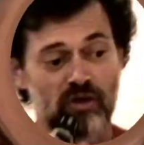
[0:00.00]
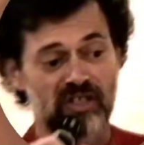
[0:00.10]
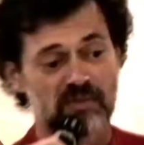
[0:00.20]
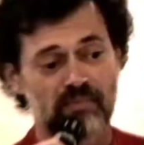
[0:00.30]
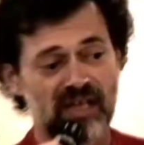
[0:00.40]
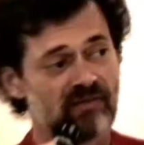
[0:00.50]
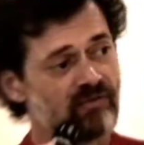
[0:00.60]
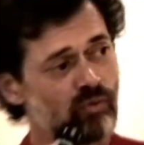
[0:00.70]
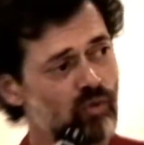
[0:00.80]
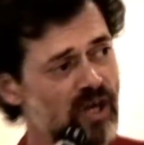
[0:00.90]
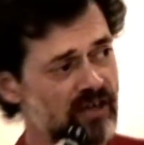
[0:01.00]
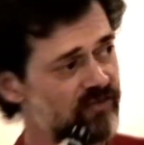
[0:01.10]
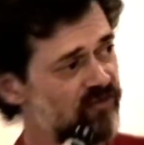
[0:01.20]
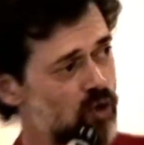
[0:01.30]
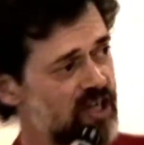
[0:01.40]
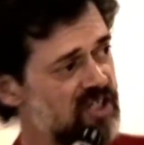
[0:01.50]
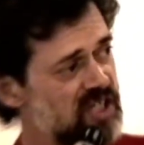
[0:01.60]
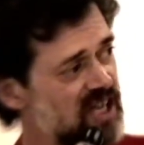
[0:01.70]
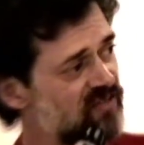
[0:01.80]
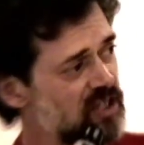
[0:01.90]
It's been,
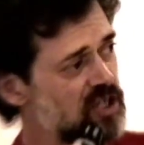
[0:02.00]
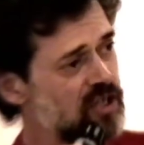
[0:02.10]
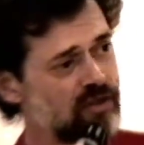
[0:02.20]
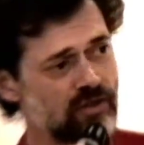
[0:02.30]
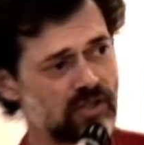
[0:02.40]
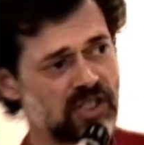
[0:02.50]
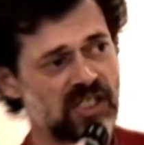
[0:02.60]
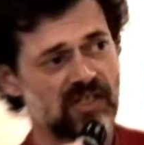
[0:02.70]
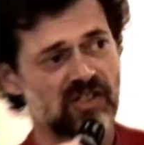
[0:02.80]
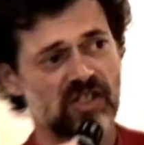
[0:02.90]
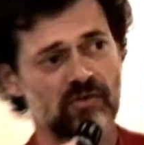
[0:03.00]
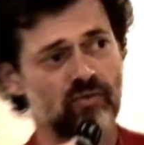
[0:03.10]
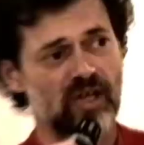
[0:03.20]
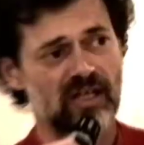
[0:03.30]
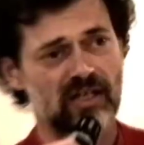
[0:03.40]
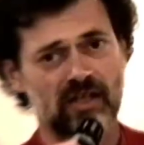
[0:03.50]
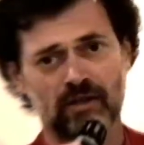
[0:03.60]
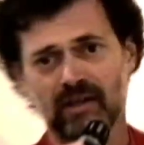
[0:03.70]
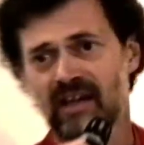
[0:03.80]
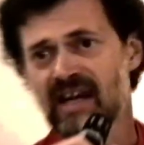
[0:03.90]
47 years since the
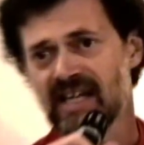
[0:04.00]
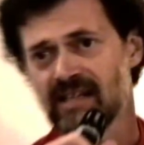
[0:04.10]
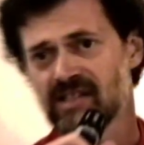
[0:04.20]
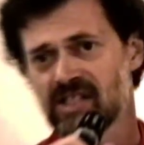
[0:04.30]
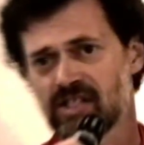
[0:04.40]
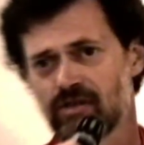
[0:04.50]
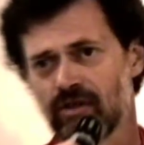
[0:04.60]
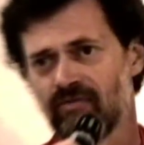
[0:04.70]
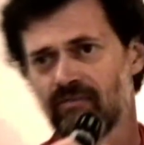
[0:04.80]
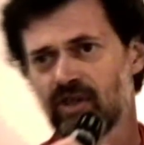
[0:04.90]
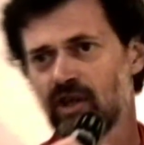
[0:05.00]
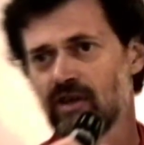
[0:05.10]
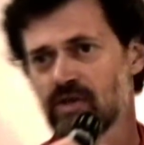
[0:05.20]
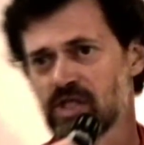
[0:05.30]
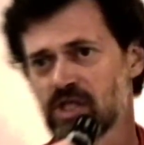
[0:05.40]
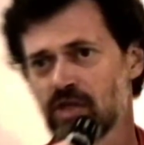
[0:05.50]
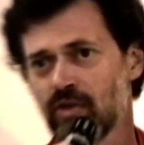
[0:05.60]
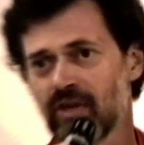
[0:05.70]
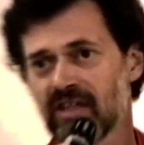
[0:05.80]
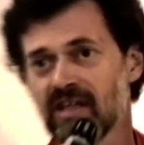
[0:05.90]
Rainier Lights, or close
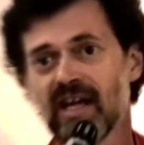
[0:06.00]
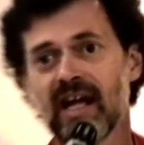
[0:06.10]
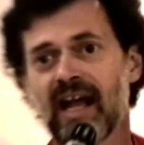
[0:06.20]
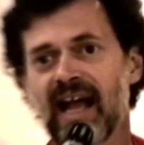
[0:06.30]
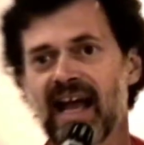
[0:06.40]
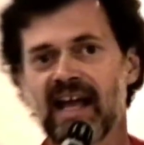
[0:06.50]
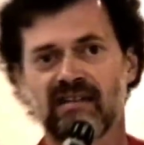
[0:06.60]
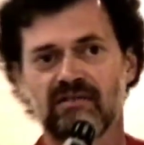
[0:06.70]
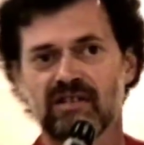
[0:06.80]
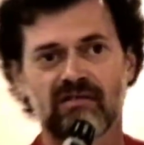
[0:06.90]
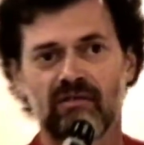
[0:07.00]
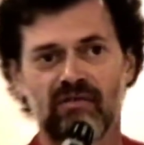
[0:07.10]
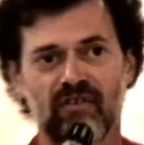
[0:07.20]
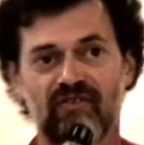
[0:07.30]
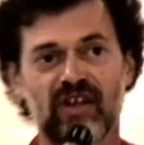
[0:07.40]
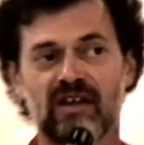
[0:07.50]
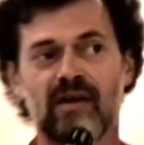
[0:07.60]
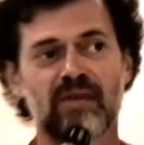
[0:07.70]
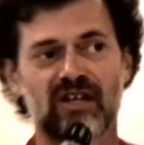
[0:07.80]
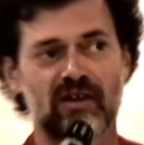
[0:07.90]
to it, and the
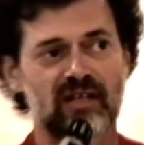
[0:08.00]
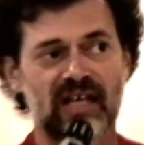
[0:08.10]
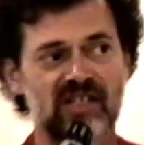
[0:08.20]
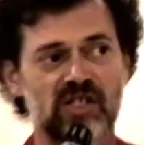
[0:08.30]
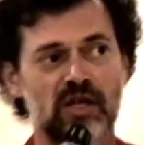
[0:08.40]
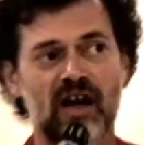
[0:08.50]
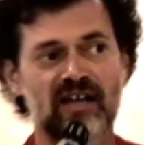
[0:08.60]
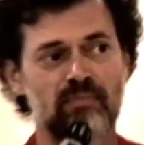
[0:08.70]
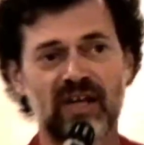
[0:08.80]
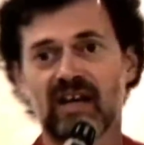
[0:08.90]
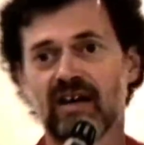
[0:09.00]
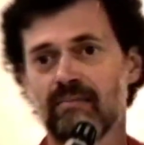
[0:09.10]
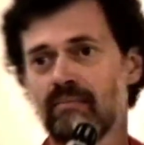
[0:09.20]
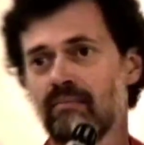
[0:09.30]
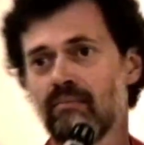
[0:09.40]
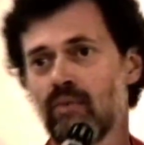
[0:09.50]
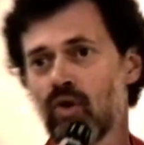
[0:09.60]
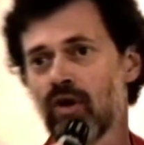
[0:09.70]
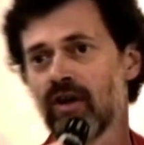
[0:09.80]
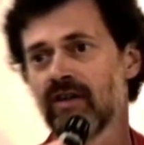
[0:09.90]
phenomenon has not become
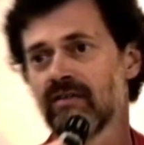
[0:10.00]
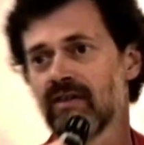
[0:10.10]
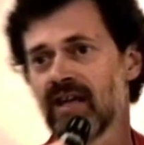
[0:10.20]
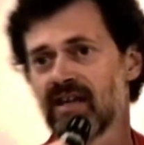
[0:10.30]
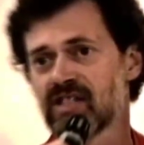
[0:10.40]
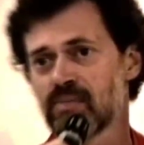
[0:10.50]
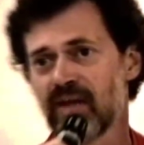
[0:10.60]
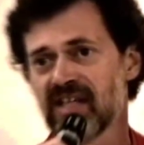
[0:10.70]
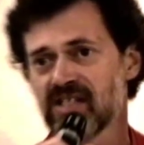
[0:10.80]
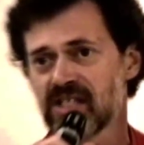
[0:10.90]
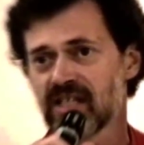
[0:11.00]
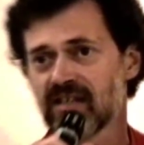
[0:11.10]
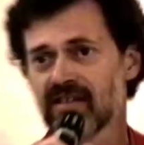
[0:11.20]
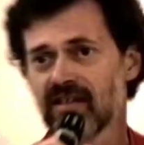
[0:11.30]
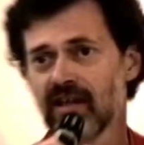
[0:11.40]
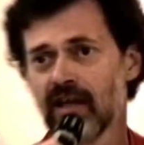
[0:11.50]
more explicit.